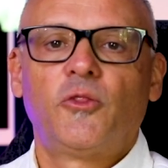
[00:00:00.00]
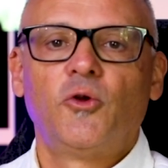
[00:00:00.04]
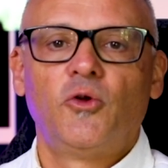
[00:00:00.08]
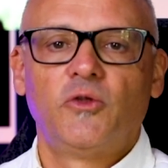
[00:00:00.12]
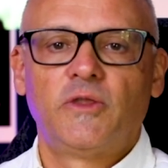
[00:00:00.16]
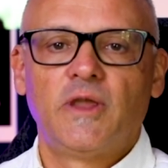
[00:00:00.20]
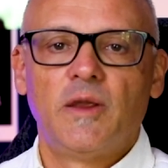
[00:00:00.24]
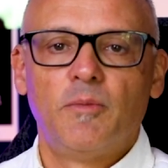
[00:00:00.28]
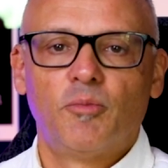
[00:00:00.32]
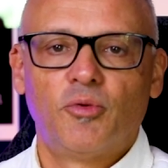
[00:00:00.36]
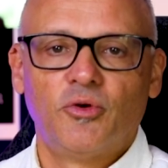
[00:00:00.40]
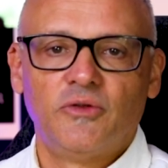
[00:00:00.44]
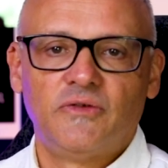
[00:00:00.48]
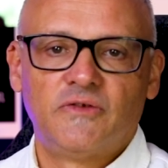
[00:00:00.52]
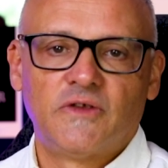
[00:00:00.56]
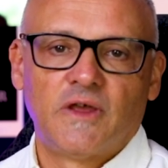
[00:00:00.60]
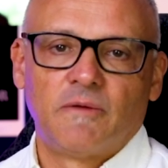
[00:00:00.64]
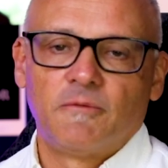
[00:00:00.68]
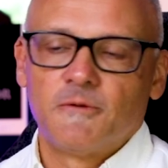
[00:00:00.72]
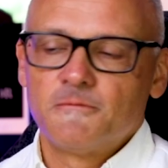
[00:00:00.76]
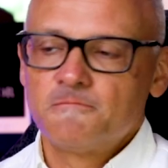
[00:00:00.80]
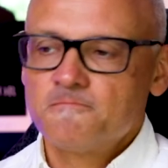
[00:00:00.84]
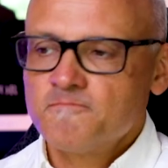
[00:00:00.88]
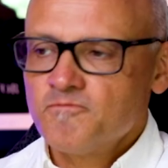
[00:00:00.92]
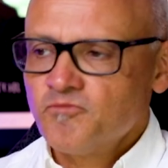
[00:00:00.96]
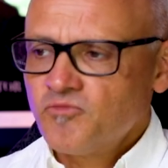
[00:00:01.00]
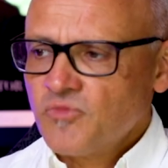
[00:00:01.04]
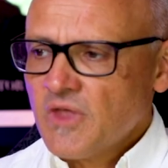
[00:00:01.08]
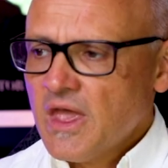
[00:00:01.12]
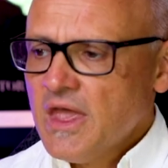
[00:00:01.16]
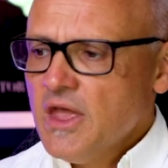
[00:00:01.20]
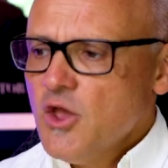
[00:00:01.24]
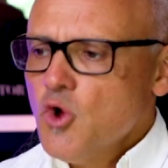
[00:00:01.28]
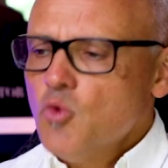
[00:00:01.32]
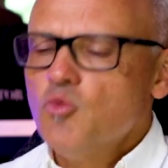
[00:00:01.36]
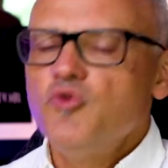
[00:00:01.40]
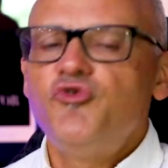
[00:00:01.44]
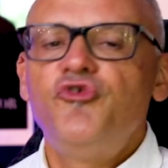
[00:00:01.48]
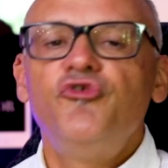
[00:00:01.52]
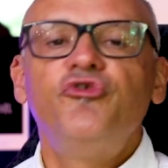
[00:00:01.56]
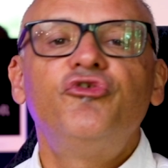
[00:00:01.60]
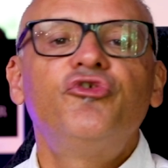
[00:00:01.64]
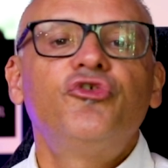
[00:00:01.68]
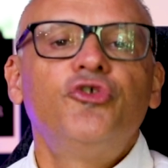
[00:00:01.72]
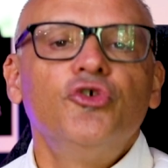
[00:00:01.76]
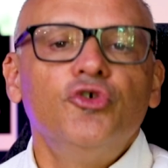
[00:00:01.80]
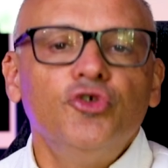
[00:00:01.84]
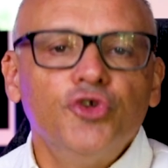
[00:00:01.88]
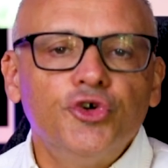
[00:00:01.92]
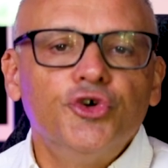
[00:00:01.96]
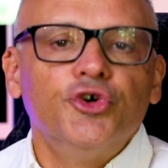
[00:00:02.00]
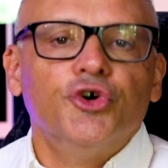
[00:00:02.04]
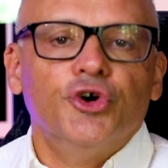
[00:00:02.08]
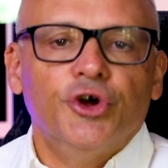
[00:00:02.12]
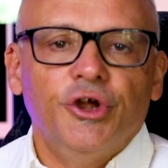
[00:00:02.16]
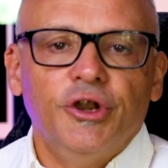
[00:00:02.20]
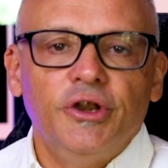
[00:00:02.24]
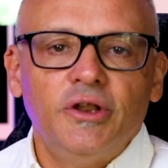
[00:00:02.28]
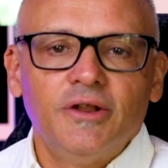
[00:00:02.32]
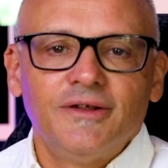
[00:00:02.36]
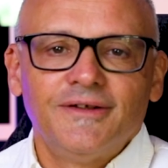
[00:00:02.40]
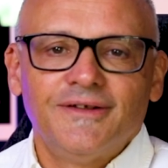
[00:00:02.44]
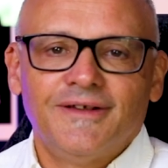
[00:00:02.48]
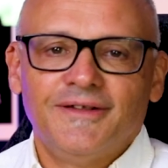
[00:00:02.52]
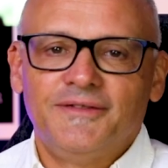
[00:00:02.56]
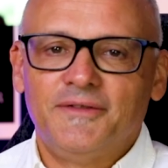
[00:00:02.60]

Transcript: 13.7, which is still good.